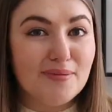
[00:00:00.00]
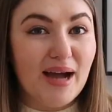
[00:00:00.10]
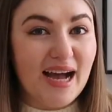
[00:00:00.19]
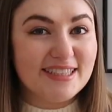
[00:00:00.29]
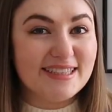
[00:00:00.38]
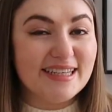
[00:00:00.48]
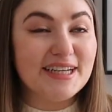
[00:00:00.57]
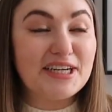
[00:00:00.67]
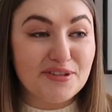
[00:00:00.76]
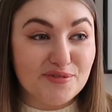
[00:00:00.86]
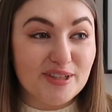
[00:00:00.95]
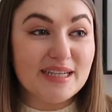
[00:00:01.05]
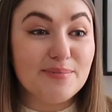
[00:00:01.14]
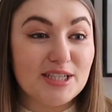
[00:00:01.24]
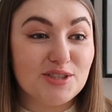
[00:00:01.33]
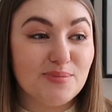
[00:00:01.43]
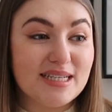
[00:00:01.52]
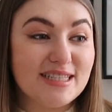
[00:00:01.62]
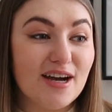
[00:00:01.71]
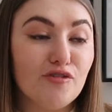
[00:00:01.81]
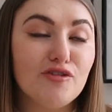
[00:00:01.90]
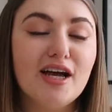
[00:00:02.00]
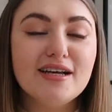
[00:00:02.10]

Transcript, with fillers: I actually can really picture myself